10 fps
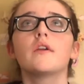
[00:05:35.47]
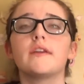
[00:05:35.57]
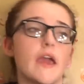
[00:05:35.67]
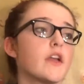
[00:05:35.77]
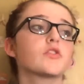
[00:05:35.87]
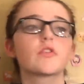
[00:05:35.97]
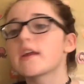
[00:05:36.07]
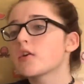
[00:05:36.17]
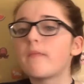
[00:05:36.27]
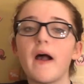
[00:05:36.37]
gay or
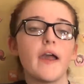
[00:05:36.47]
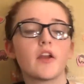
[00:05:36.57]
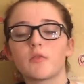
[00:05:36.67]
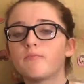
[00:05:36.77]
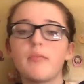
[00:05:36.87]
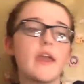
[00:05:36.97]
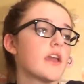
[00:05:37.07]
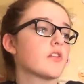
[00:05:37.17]
straight or bi or pan